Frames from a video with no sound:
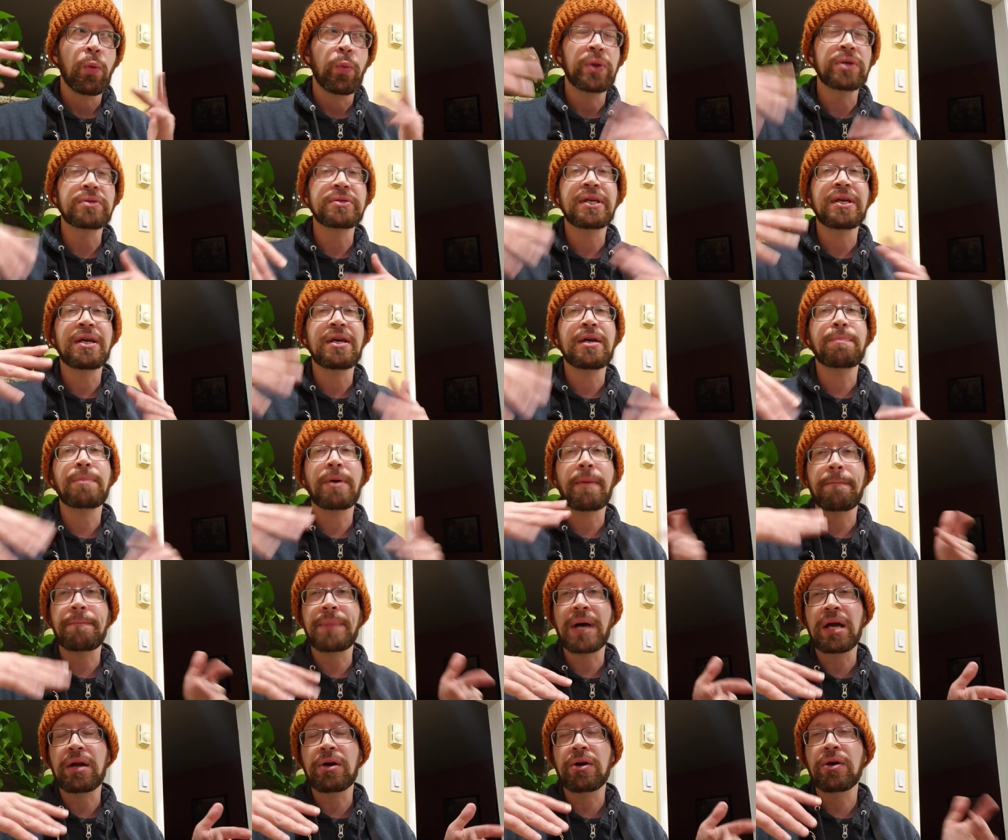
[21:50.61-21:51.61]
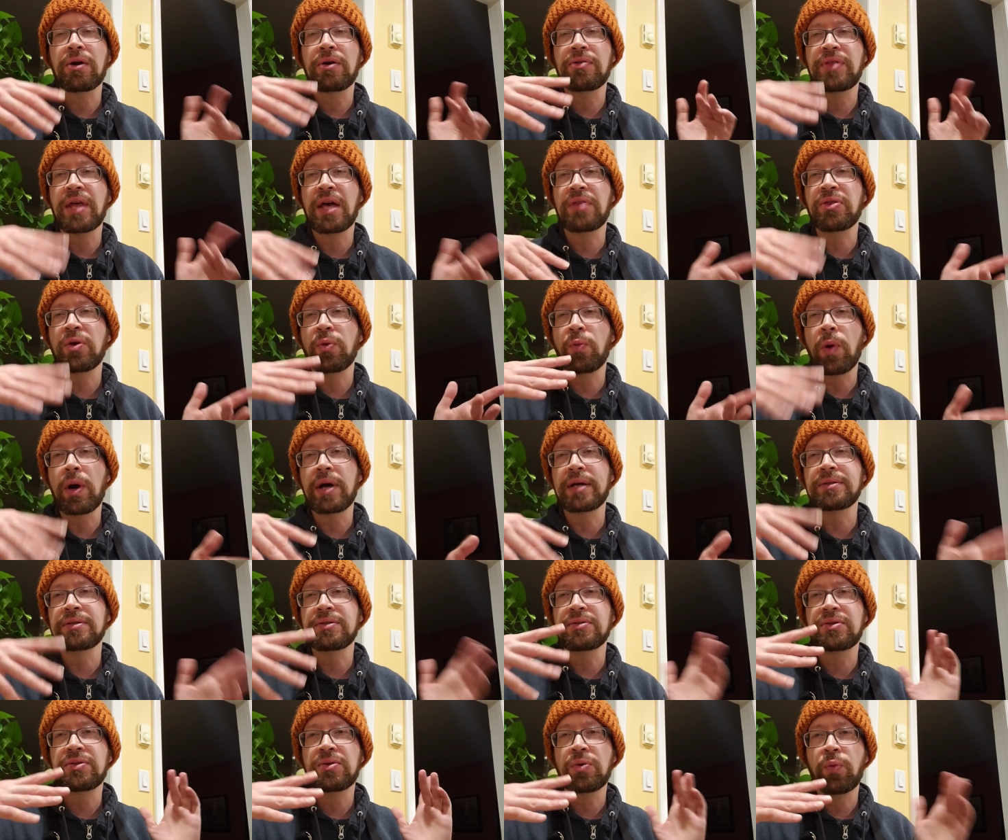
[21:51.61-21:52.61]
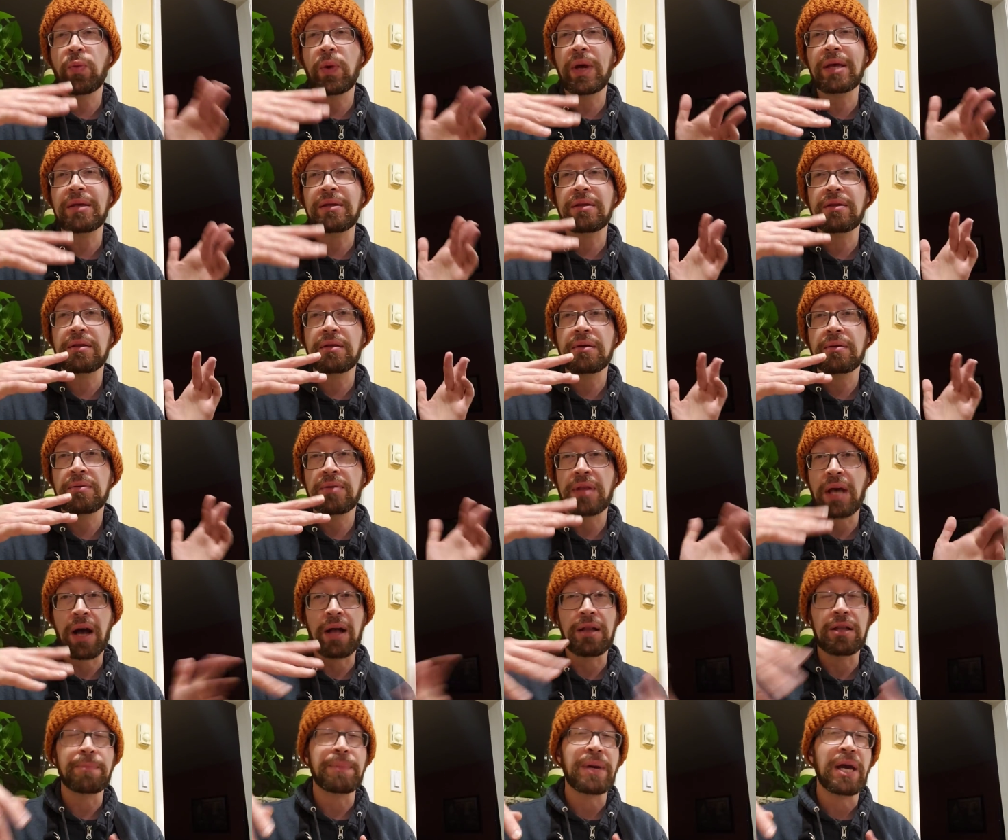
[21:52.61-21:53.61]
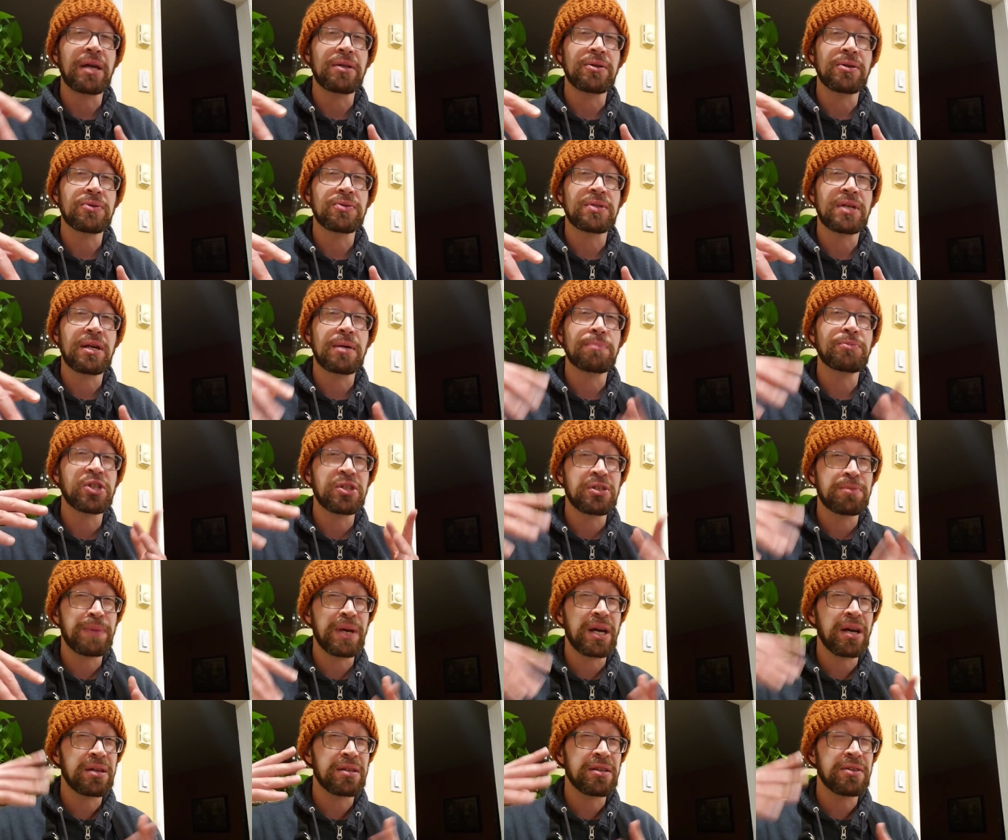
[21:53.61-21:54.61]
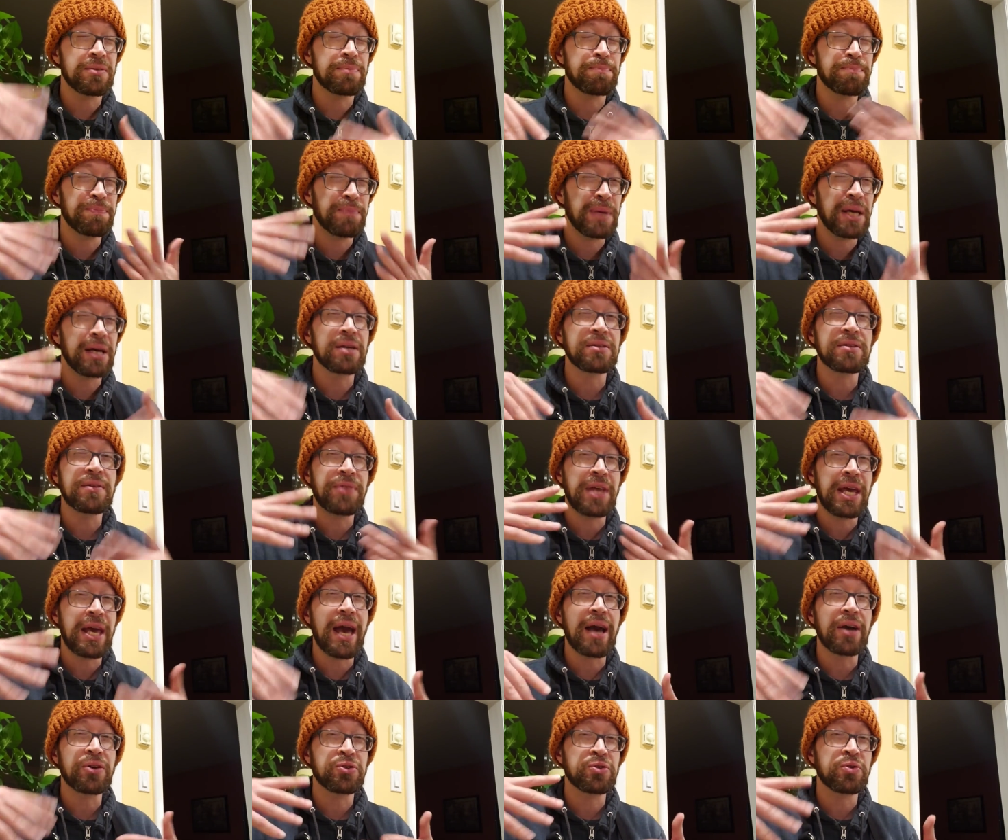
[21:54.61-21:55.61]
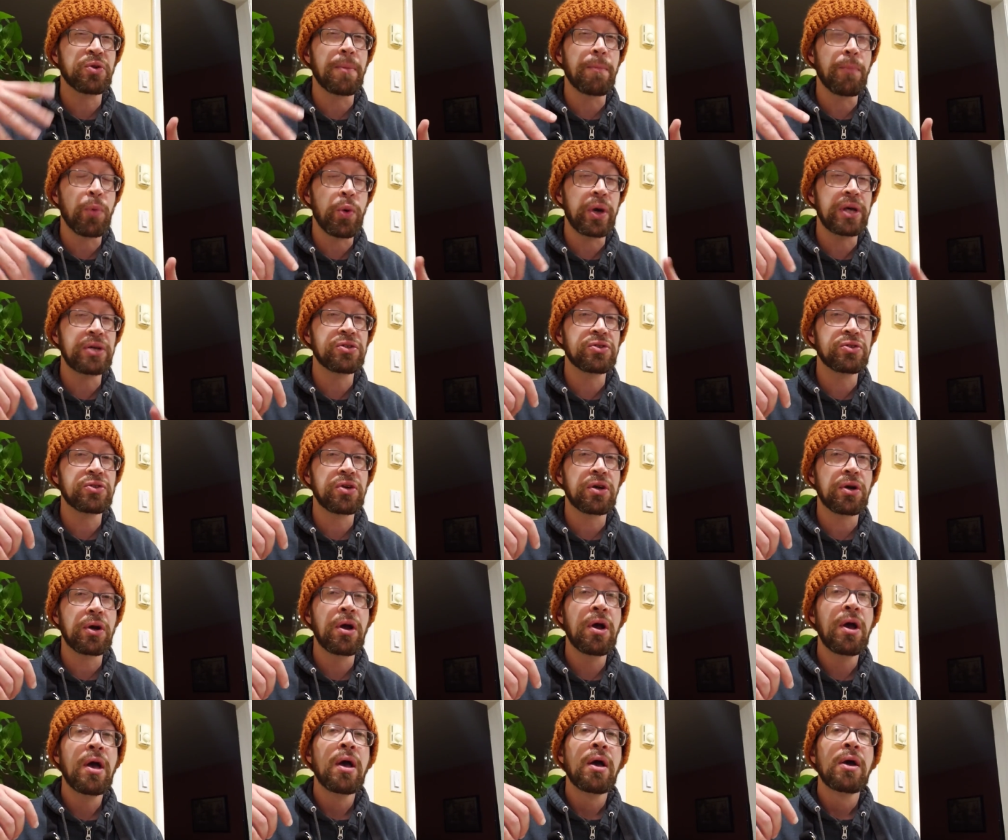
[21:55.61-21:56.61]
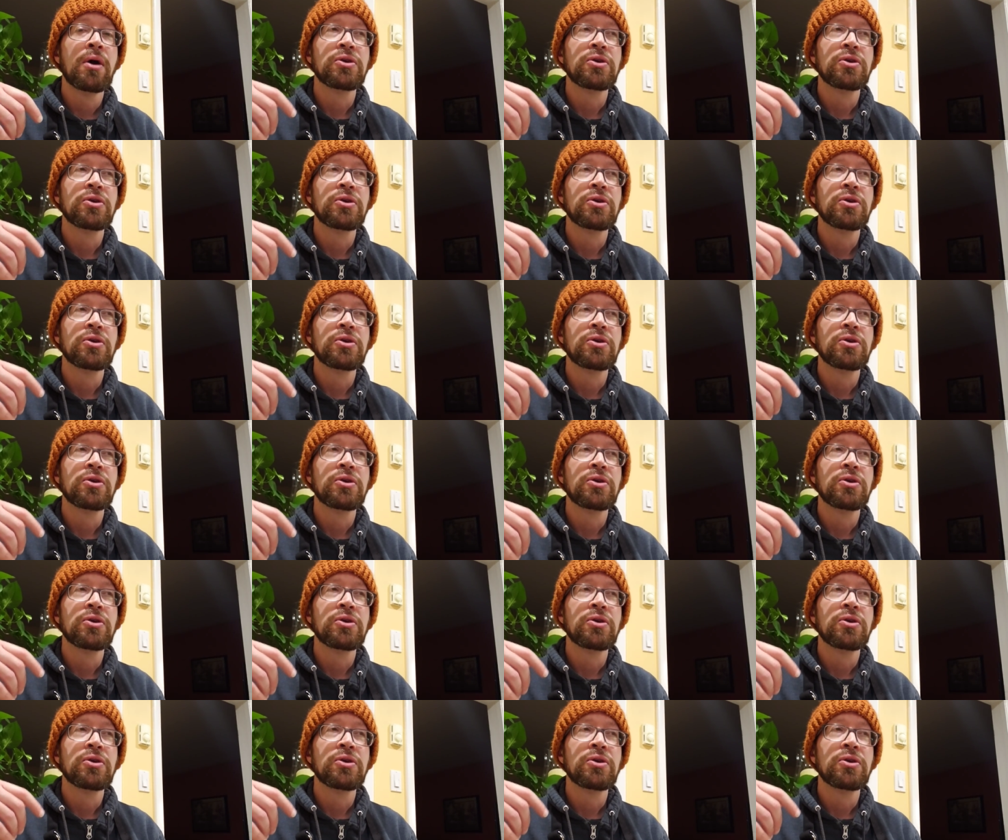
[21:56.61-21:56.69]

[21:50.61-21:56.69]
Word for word: will keep better than the ones with the jalapenos in them, just because of the extra moisture.